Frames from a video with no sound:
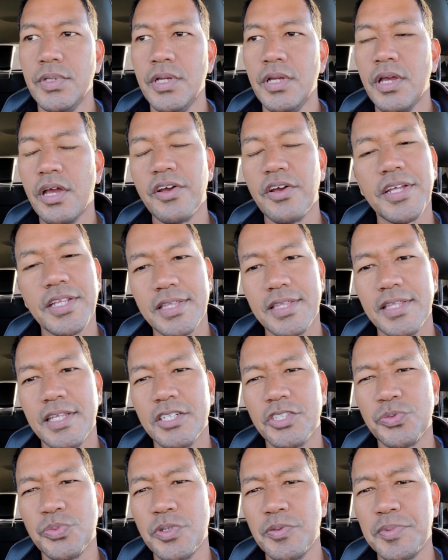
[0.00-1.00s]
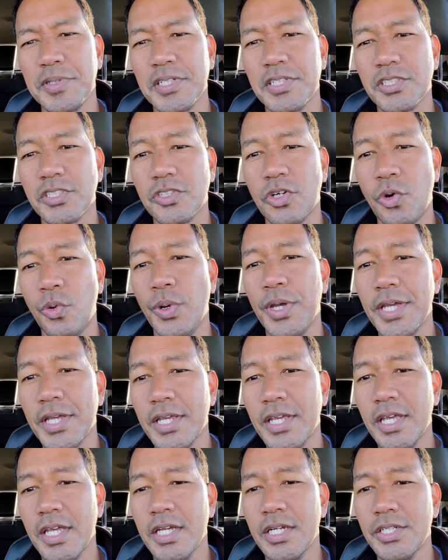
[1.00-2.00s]
All right, I just want to make this
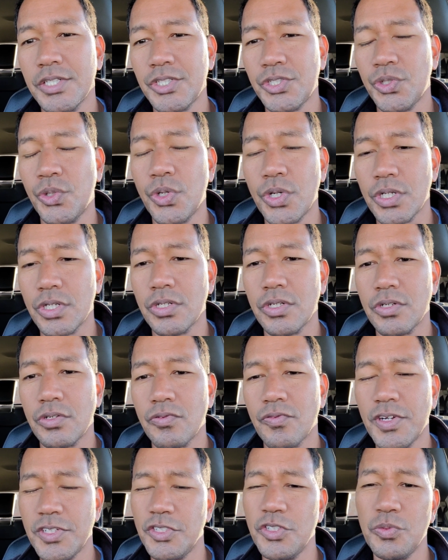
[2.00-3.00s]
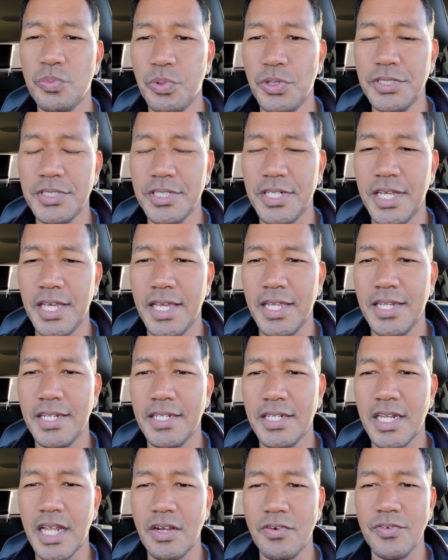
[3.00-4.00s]
quick, short, right to the point today.
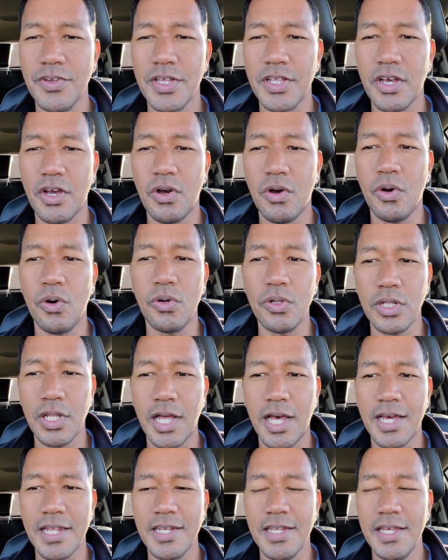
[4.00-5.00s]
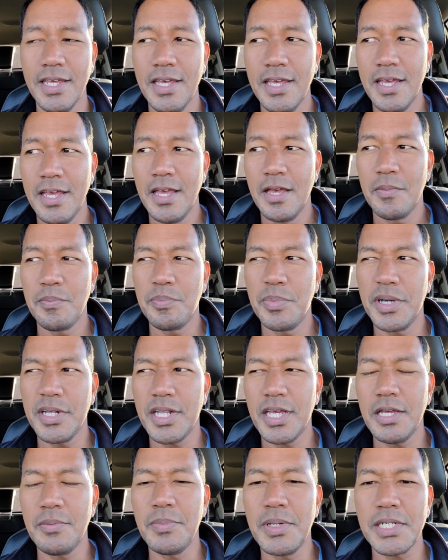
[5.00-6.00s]
Not really a whole lot but
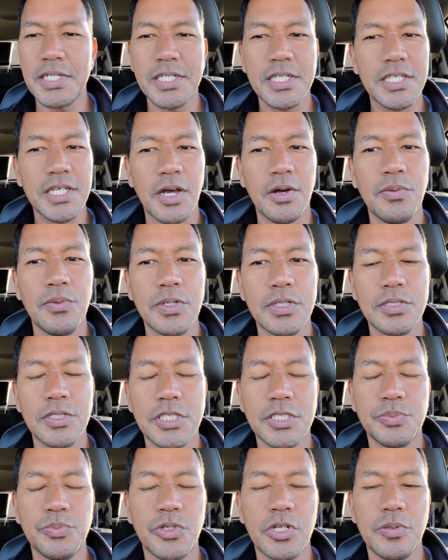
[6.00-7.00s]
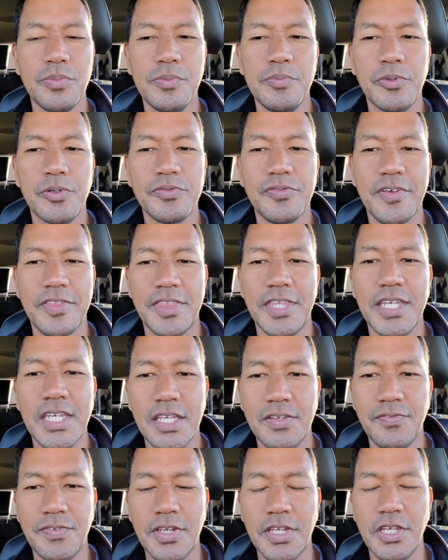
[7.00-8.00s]
it may, I want this more to be more of a
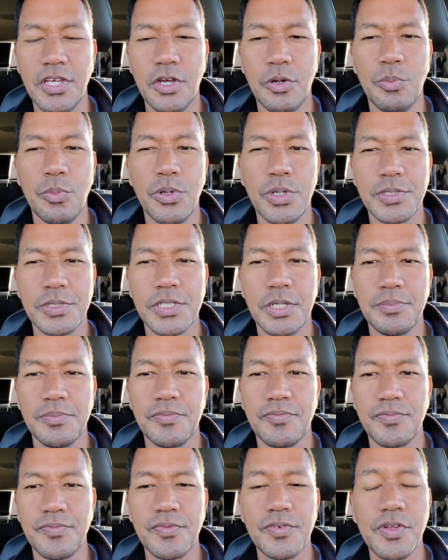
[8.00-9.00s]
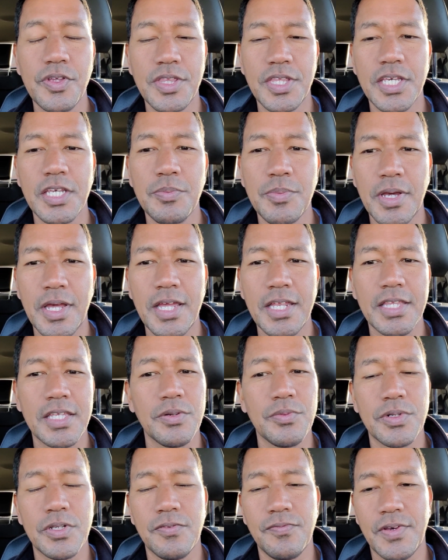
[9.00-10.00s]
thinking video, more some for you think about anything
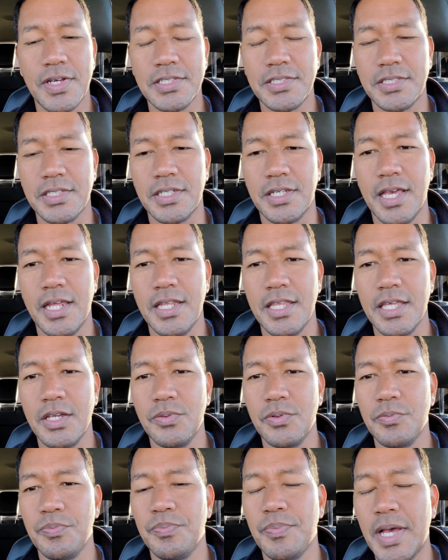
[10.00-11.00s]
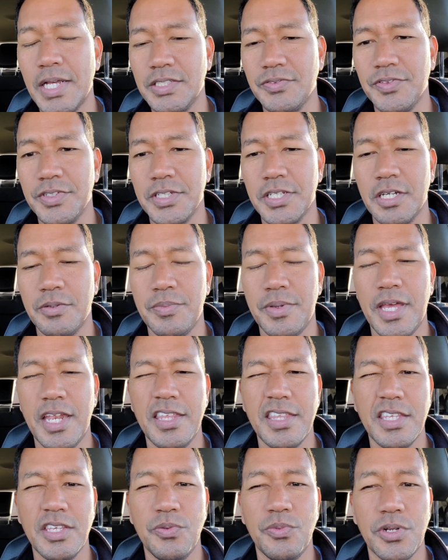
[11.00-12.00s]
with investing, anything with passive income,
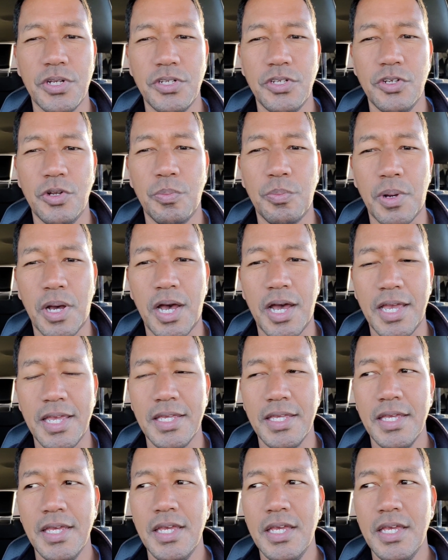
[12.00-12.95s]
anything you want to do to buy.